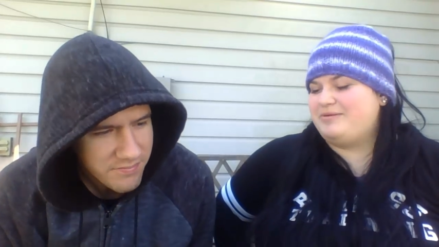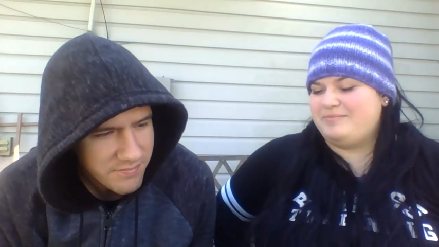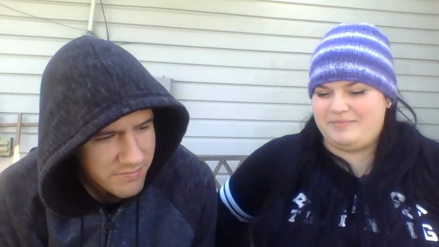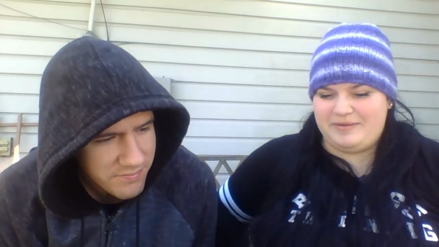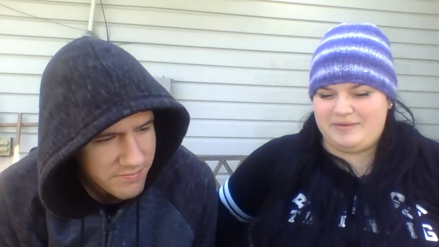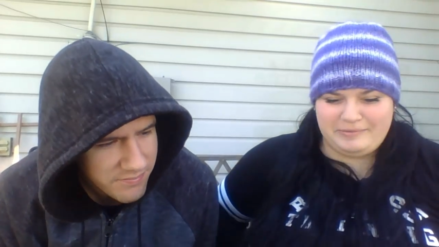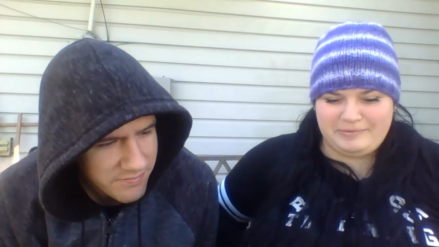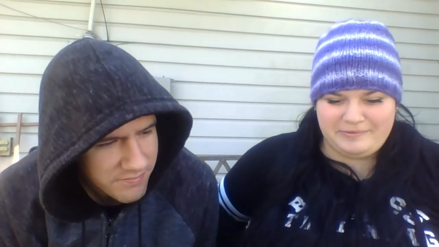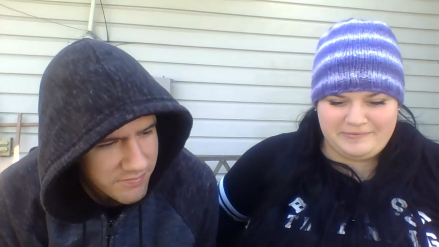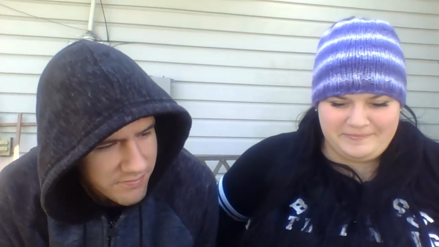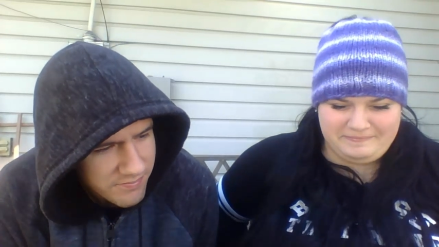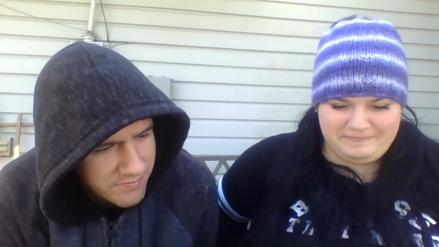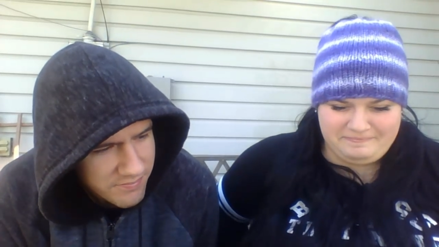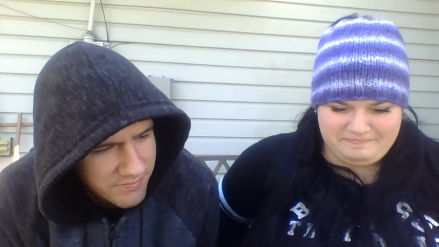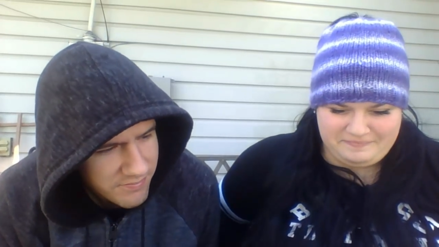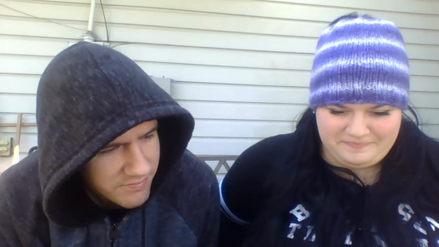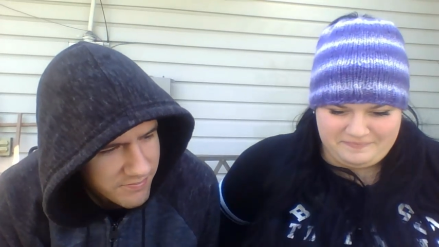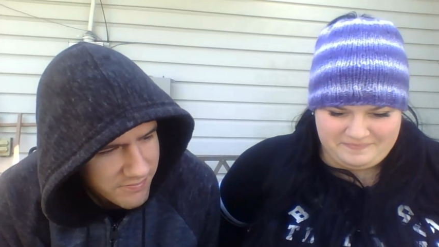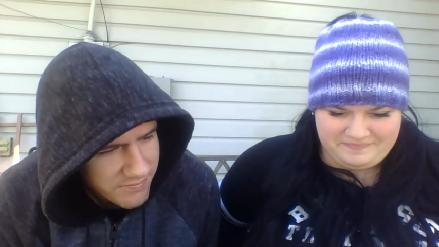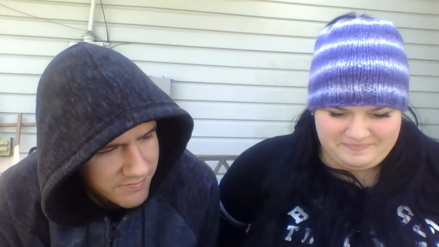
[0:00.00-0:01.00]
Speaker 1: people.
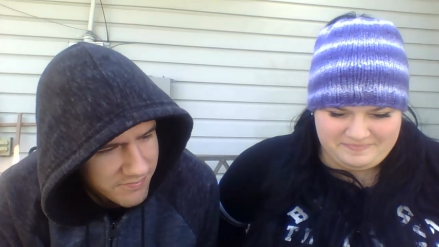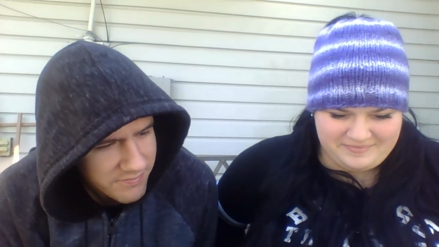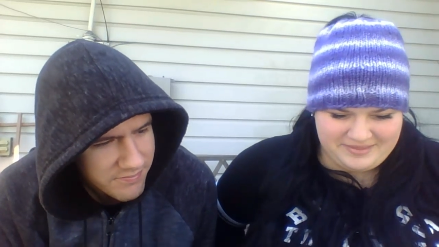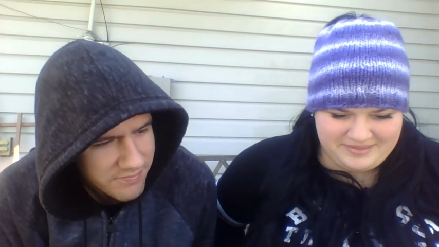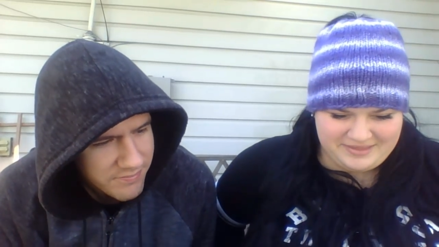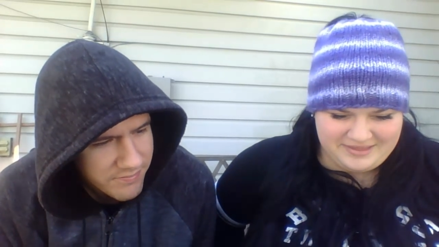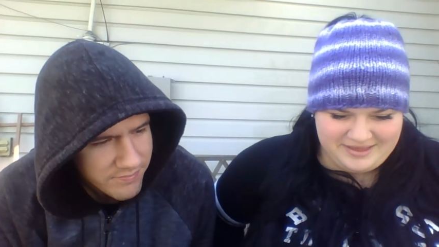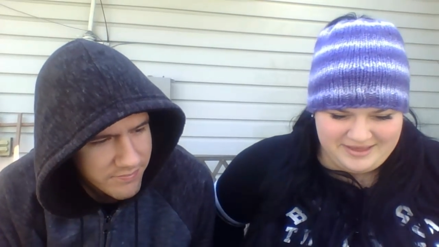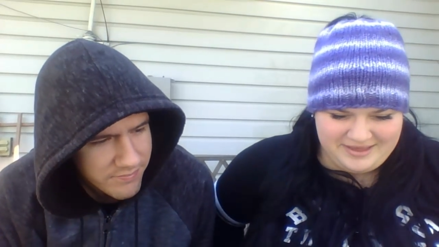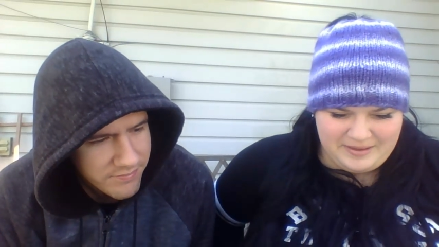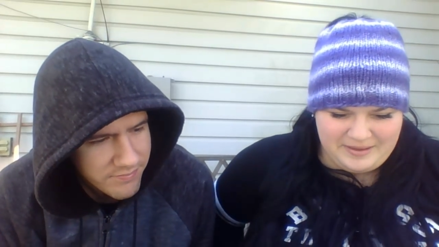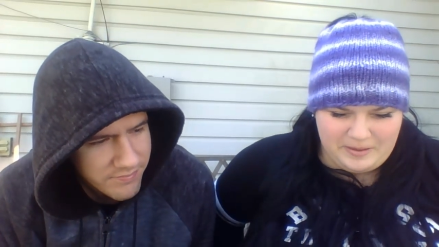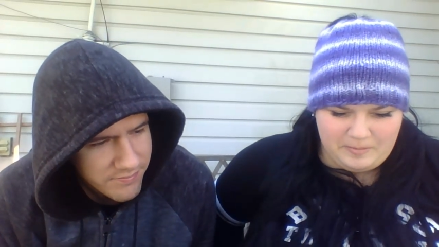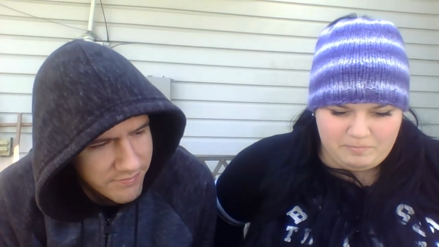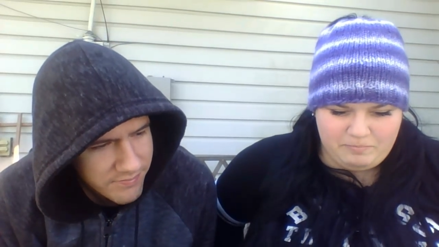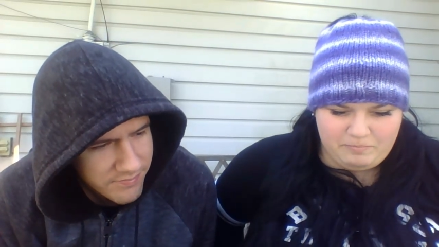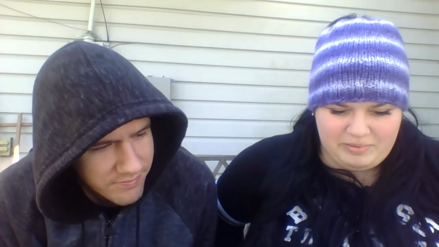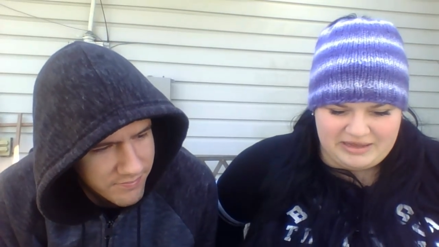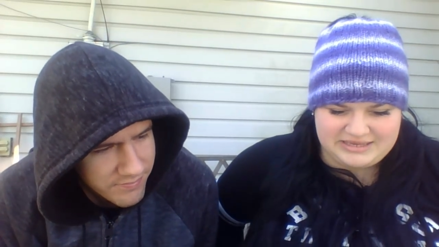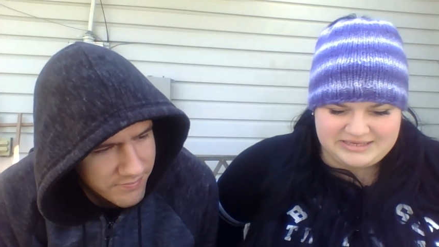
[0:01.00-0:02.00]

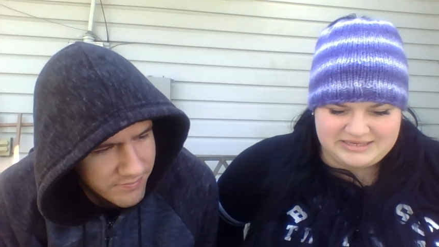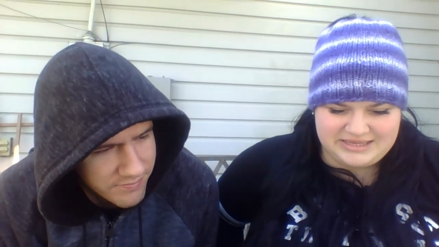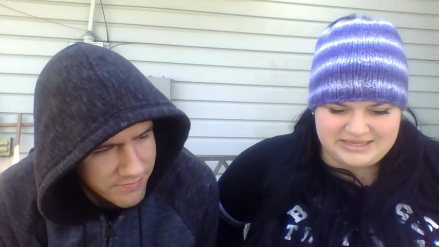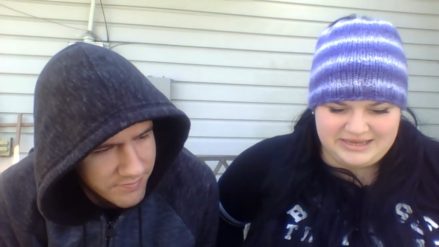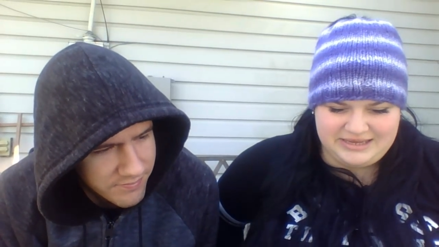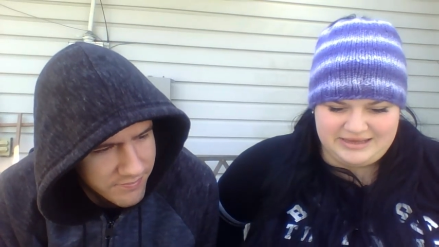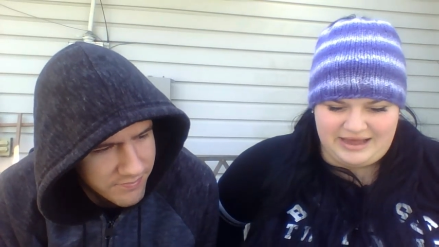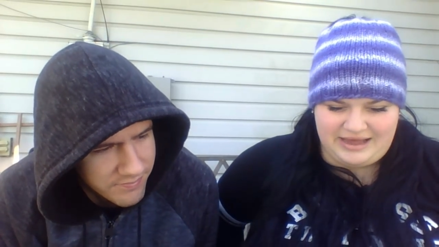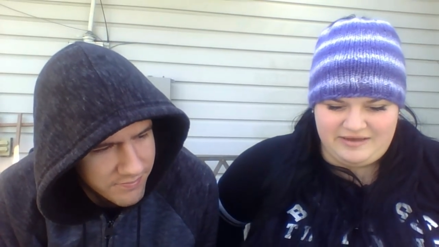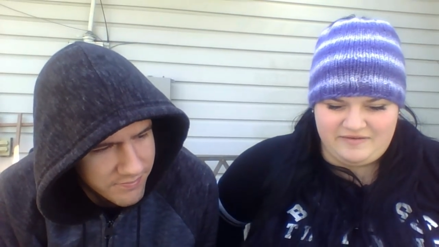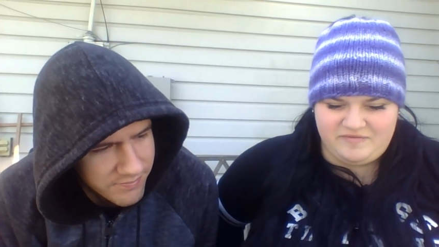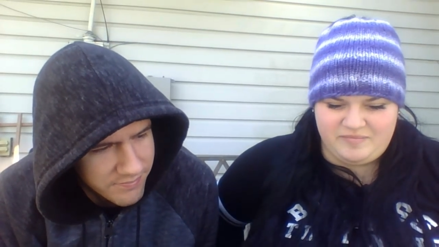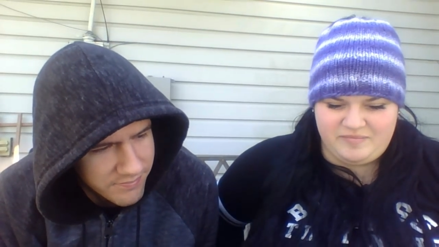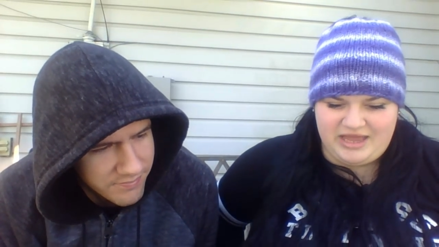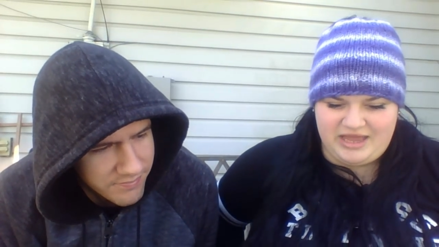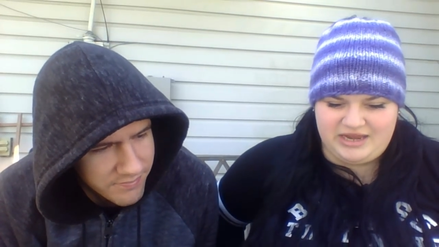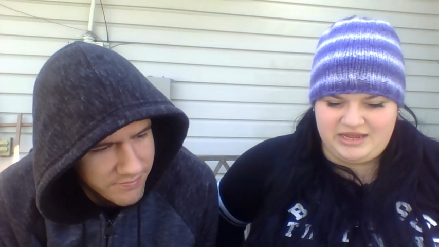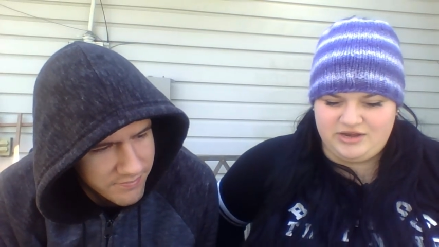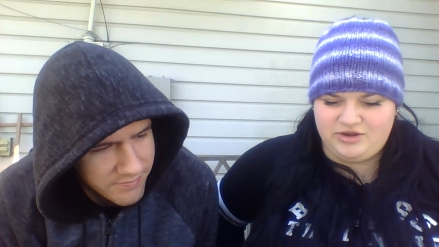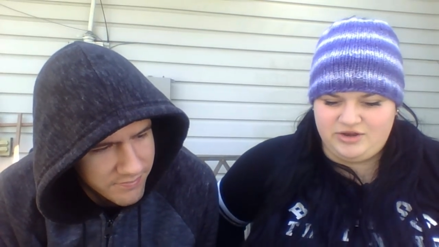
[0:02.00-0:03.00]
Best thing I've
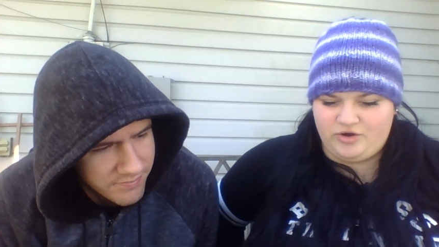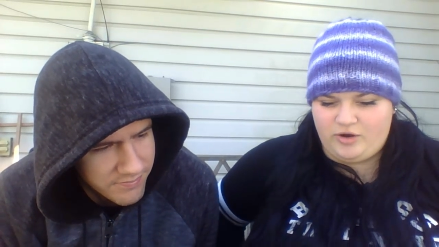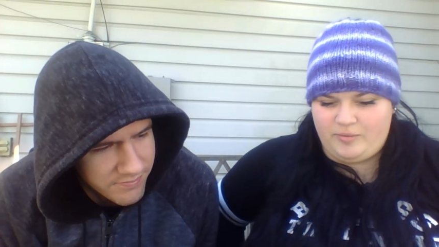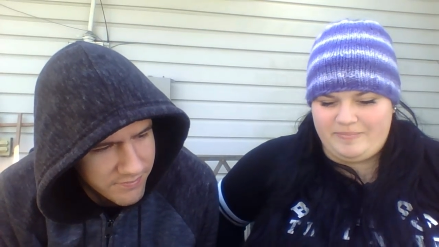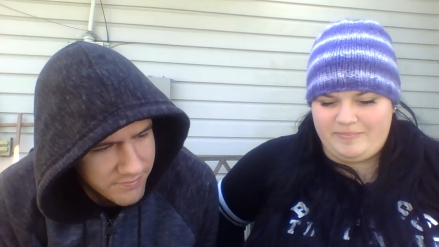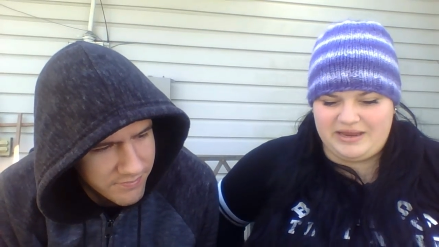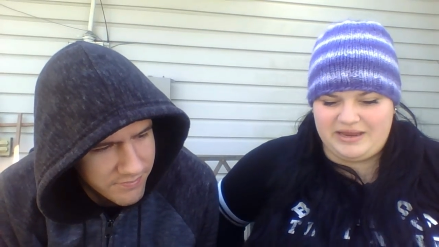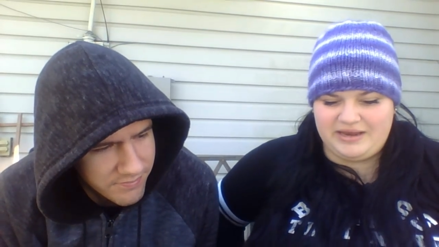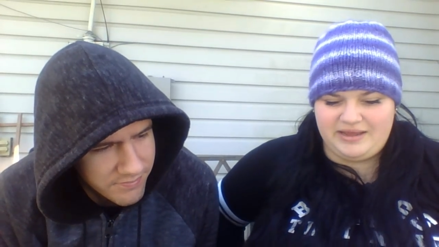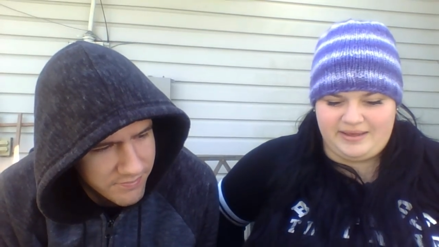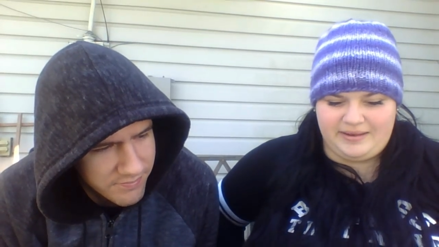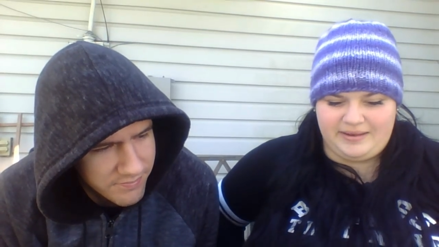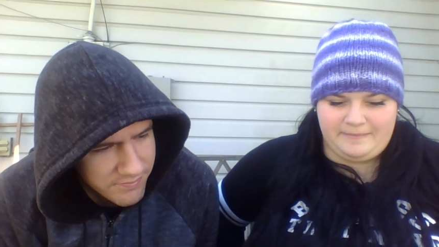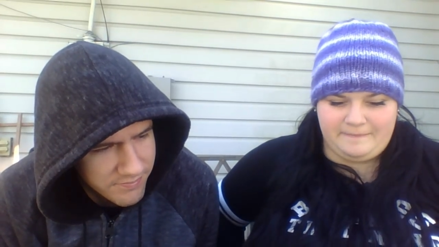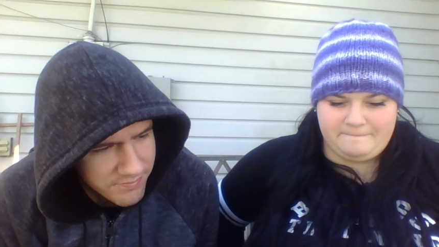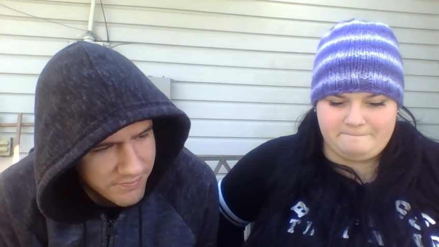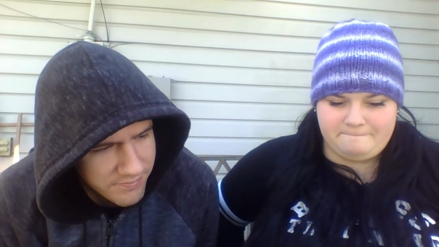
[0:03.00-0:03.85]
made in your opinion.